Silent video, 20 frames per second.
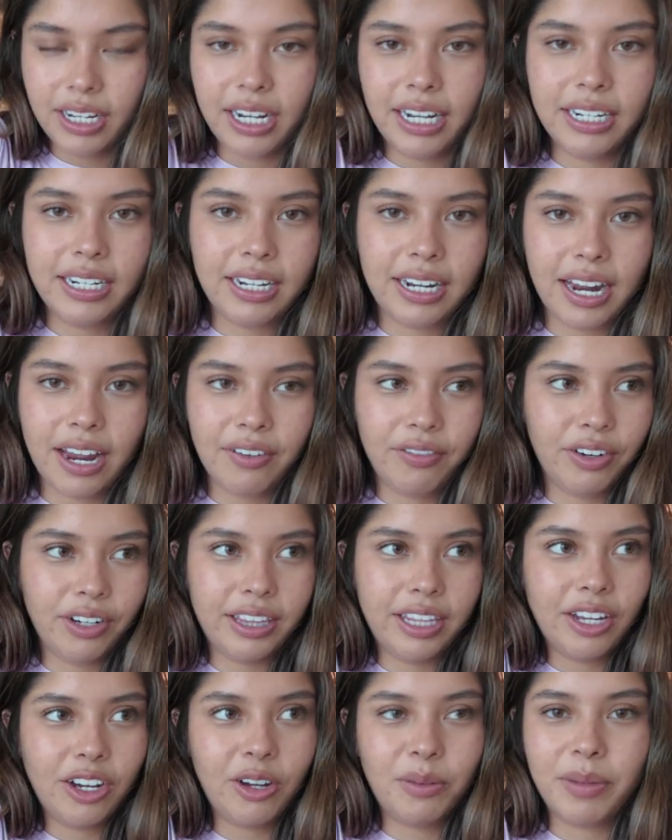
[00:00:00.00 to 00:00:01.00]
I did
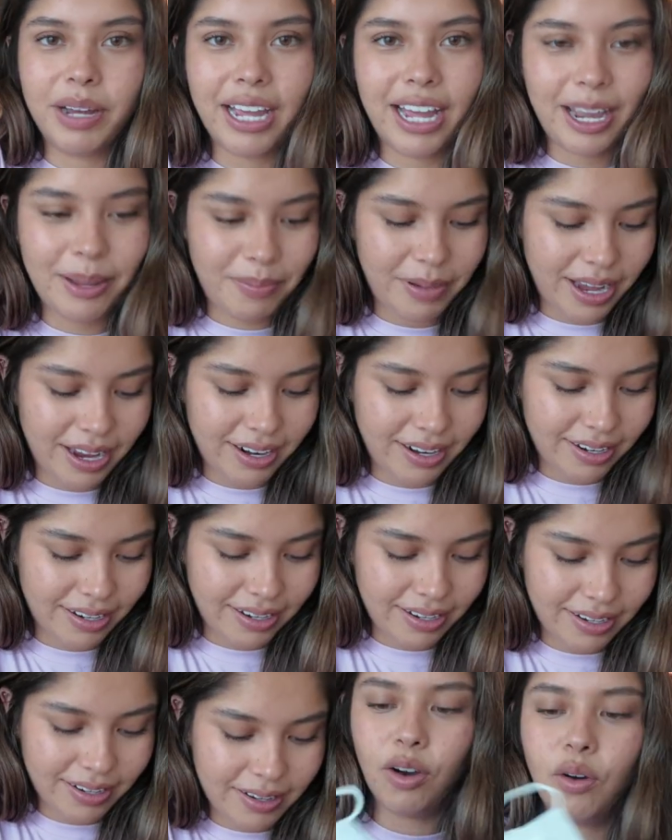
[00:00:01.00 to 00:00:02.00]
everything on my iPad.
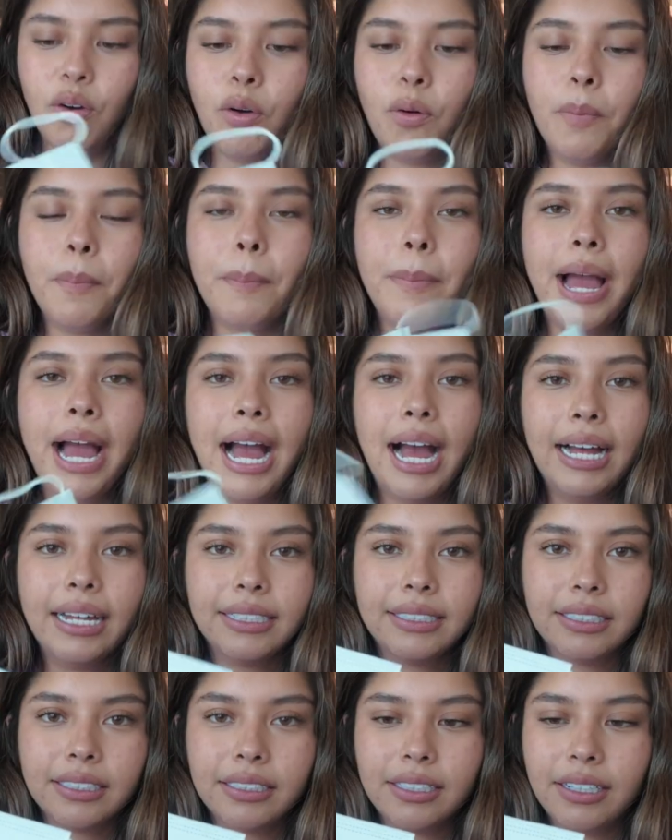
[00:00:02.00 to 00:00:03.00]
A whole
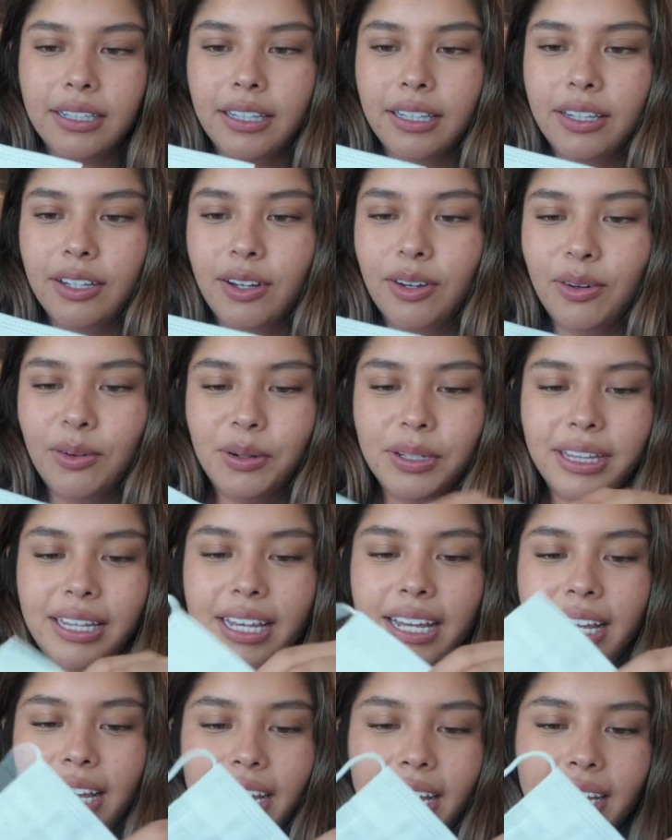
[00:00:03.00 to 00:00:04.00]
mask. Hello, what
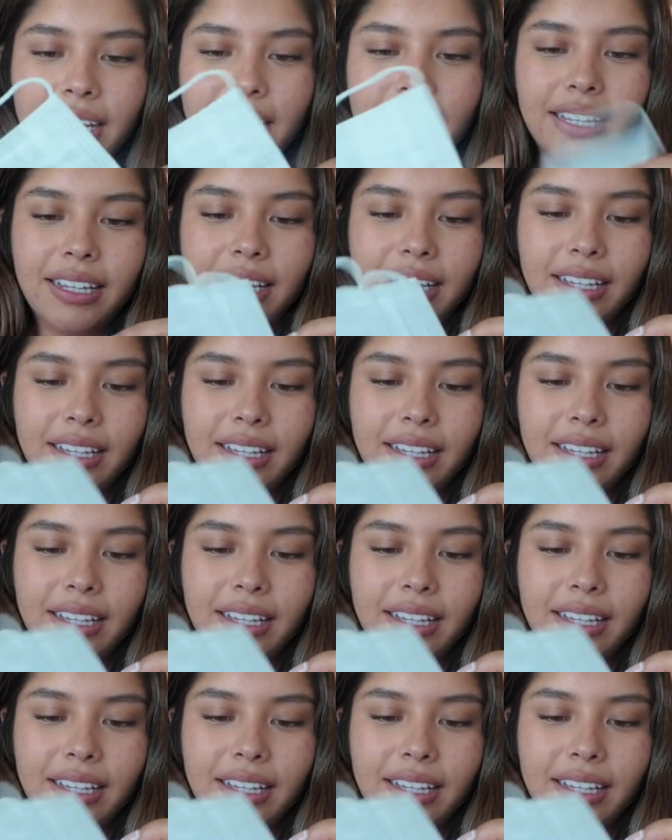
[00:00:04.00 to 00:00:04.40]
the heck?